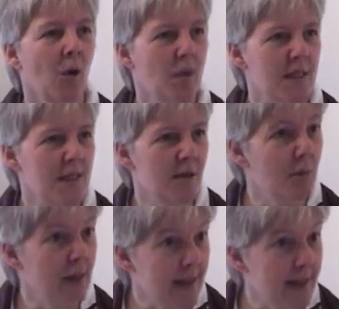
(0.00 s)
was it a
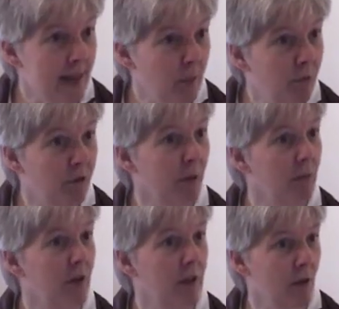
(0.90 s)
big step
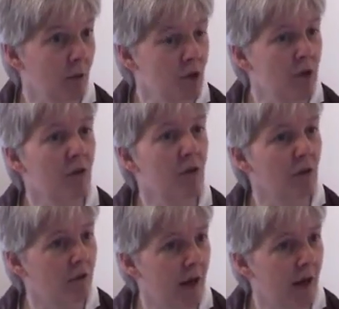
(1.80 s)
from illusion to the